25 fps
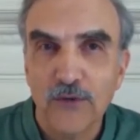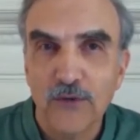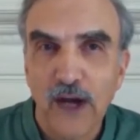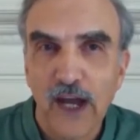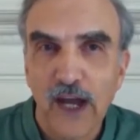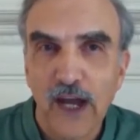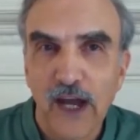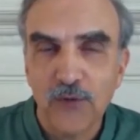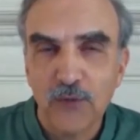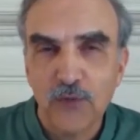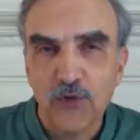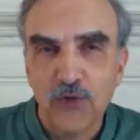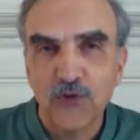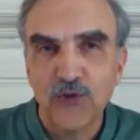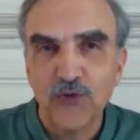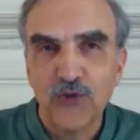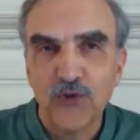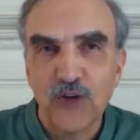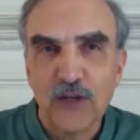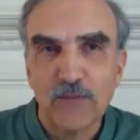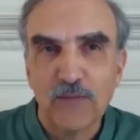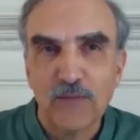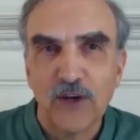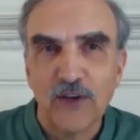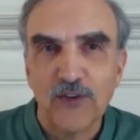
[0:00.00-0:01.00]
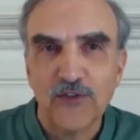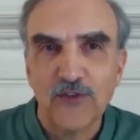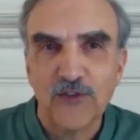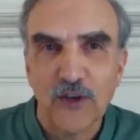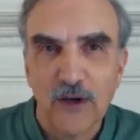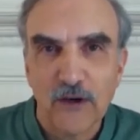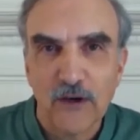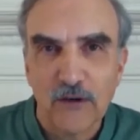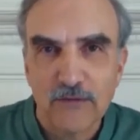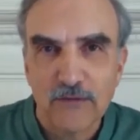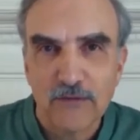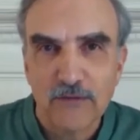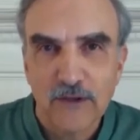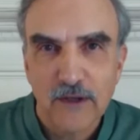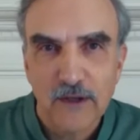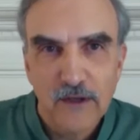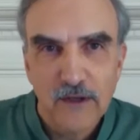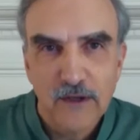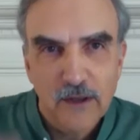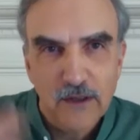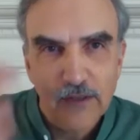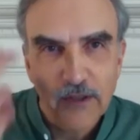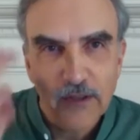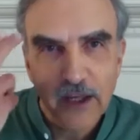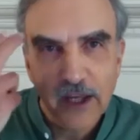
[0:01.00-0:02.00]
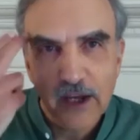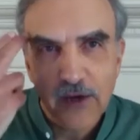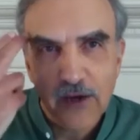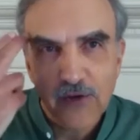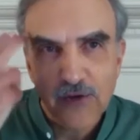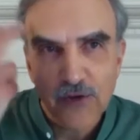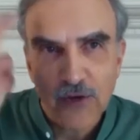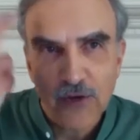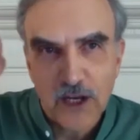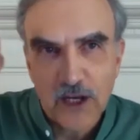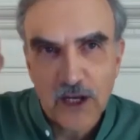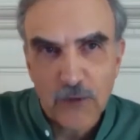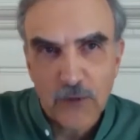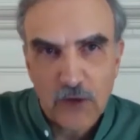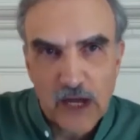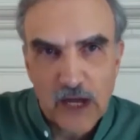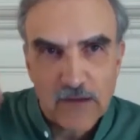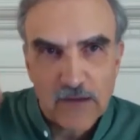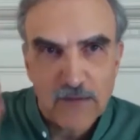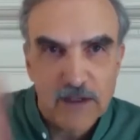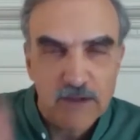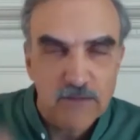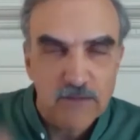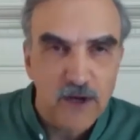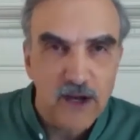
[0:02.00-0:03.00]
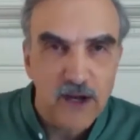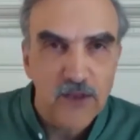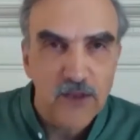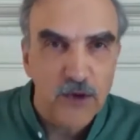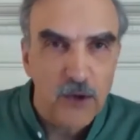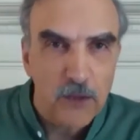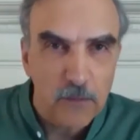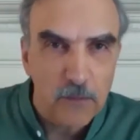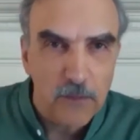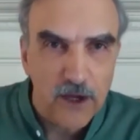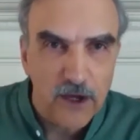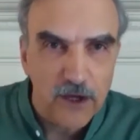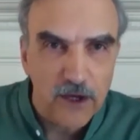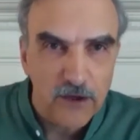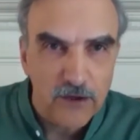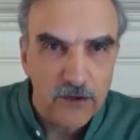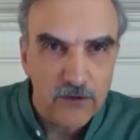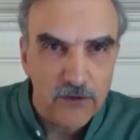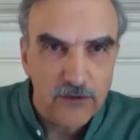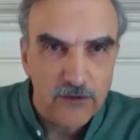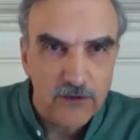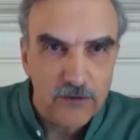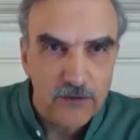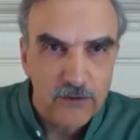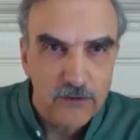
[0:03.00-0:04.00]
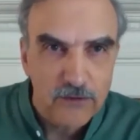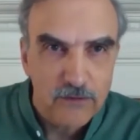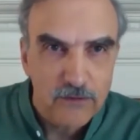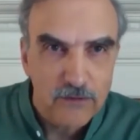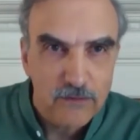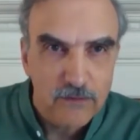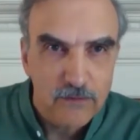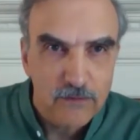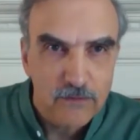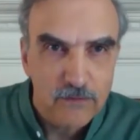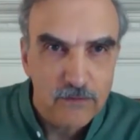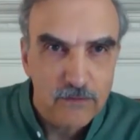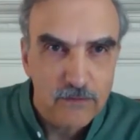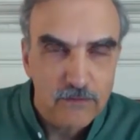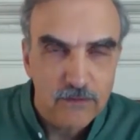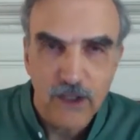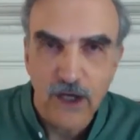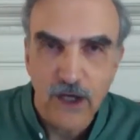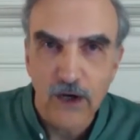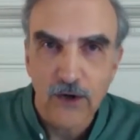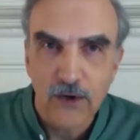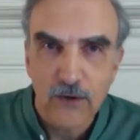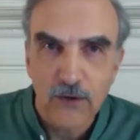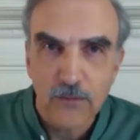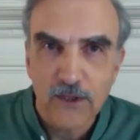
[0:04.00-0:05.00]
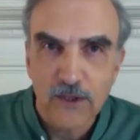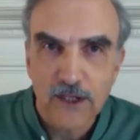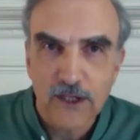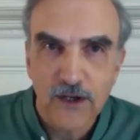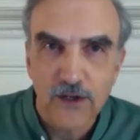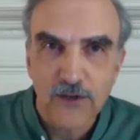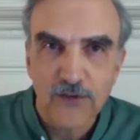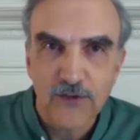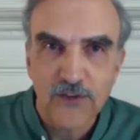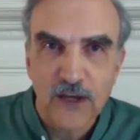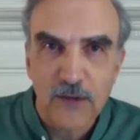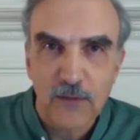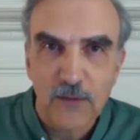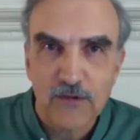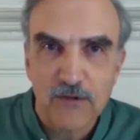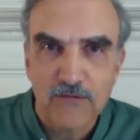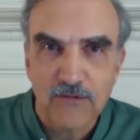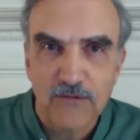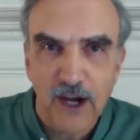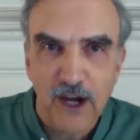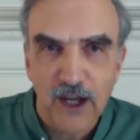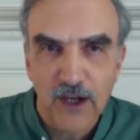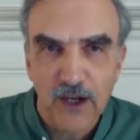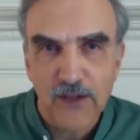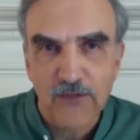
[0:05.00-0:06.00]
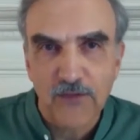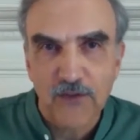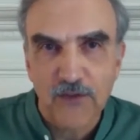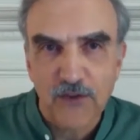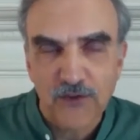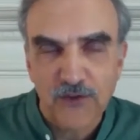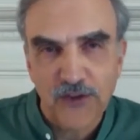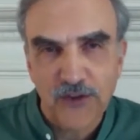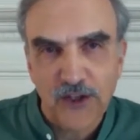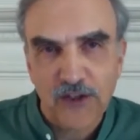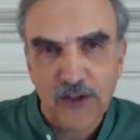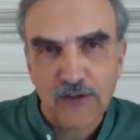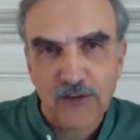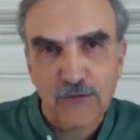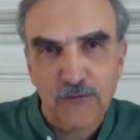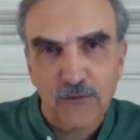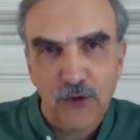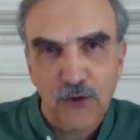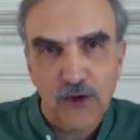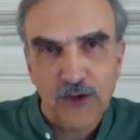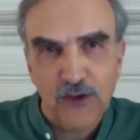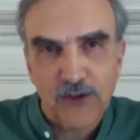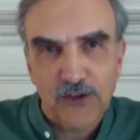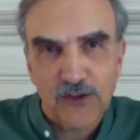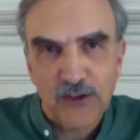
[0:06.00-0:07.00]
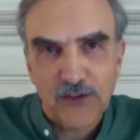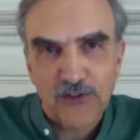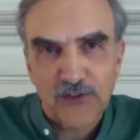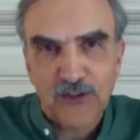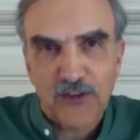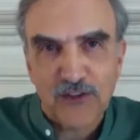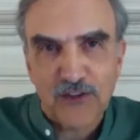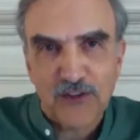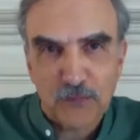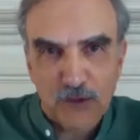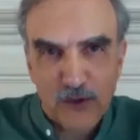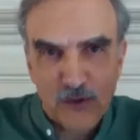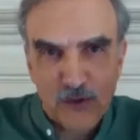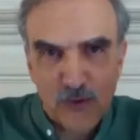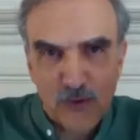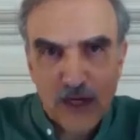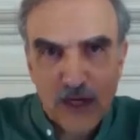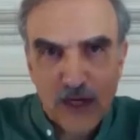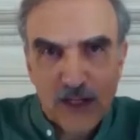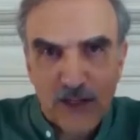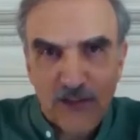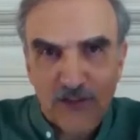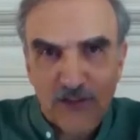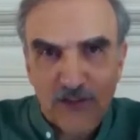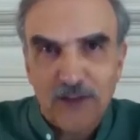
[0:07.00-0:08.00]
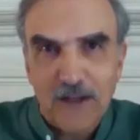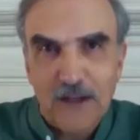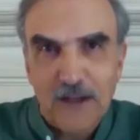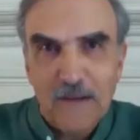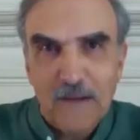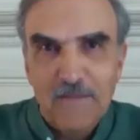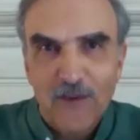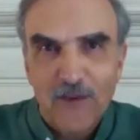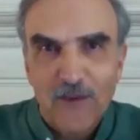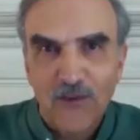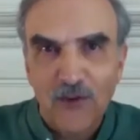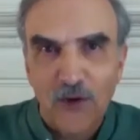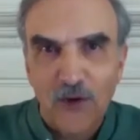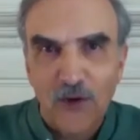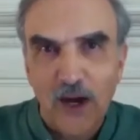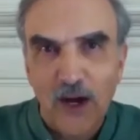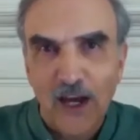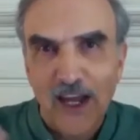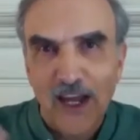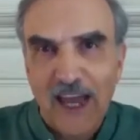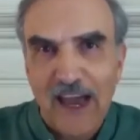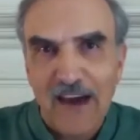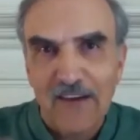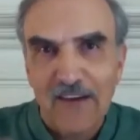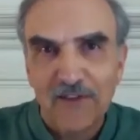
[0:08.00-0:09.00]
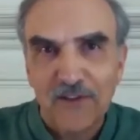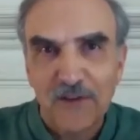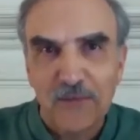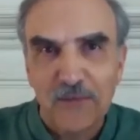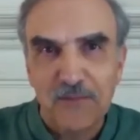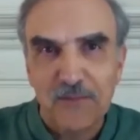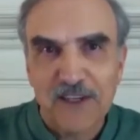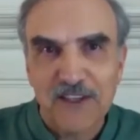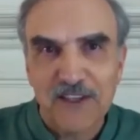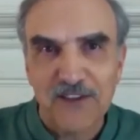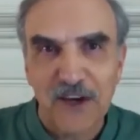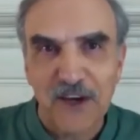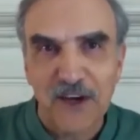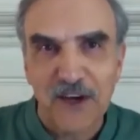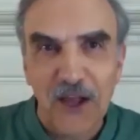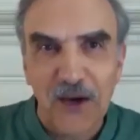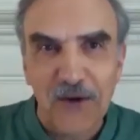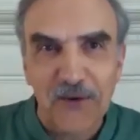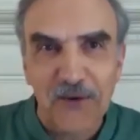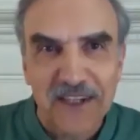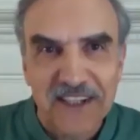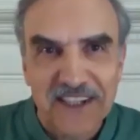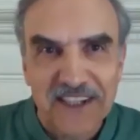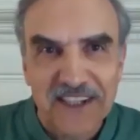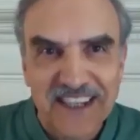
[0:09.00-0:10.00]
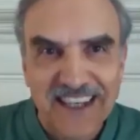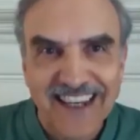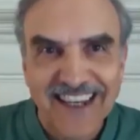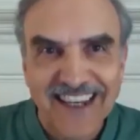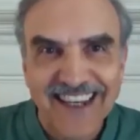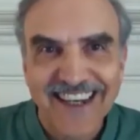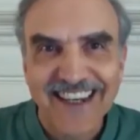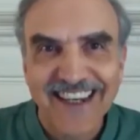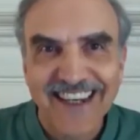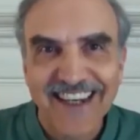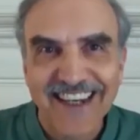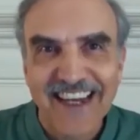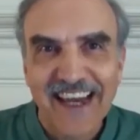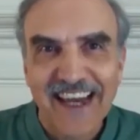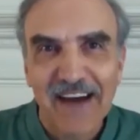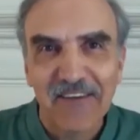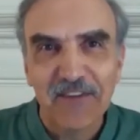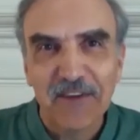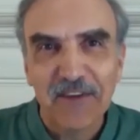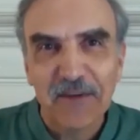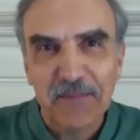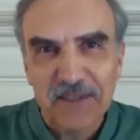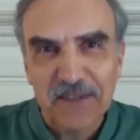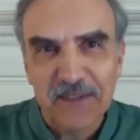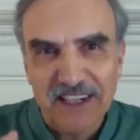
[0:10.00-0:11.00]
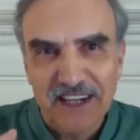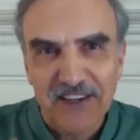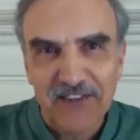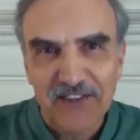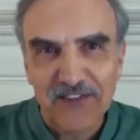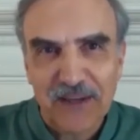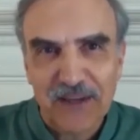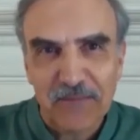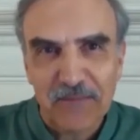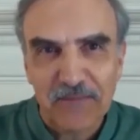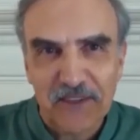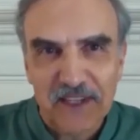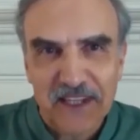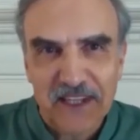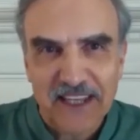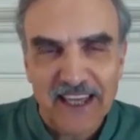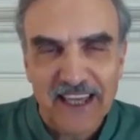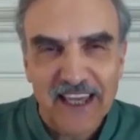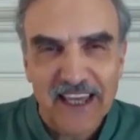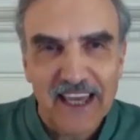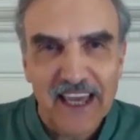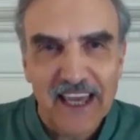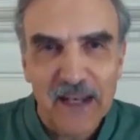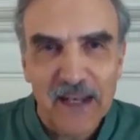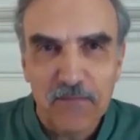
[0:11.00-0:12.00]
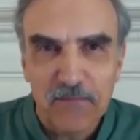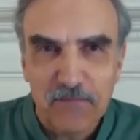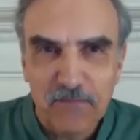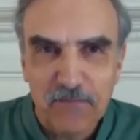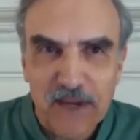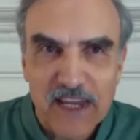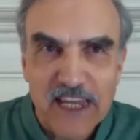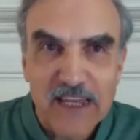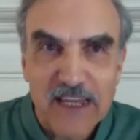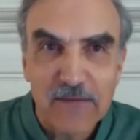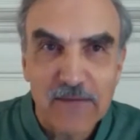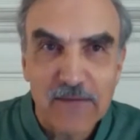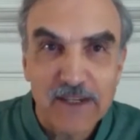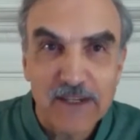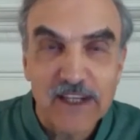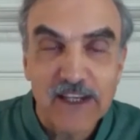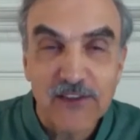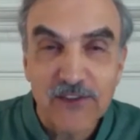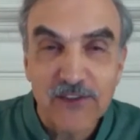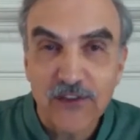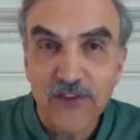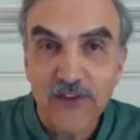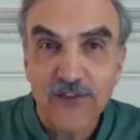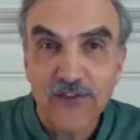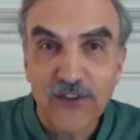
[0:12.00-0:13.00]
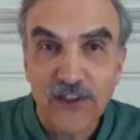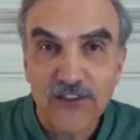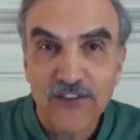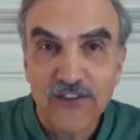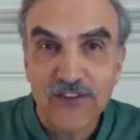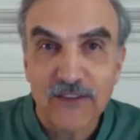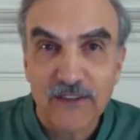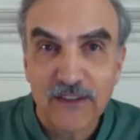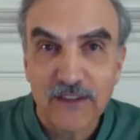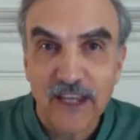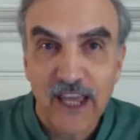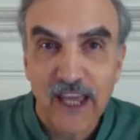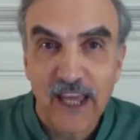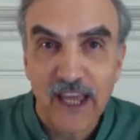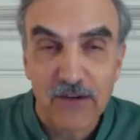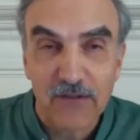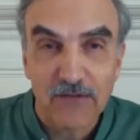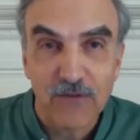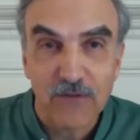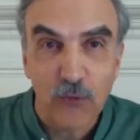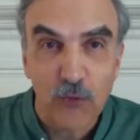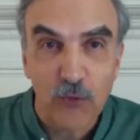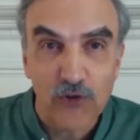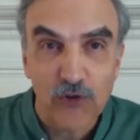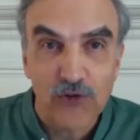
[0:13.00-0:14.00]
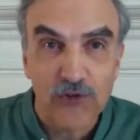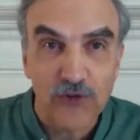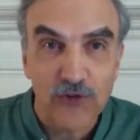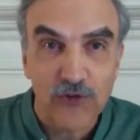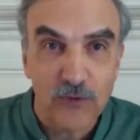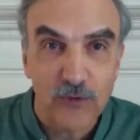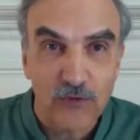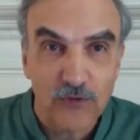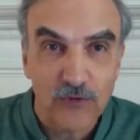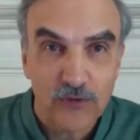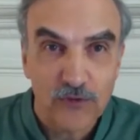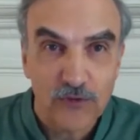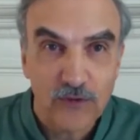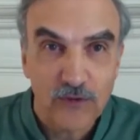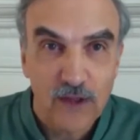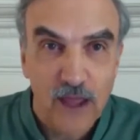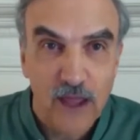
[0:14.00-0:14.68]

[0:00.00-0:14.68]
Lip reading: had to restrain myself, thinking, should I grab him by the lapels? No, because that would violate the 6-foot distance between us. So I have to be tolerant and I have to be accepting. And maybe he just can't afford shoes.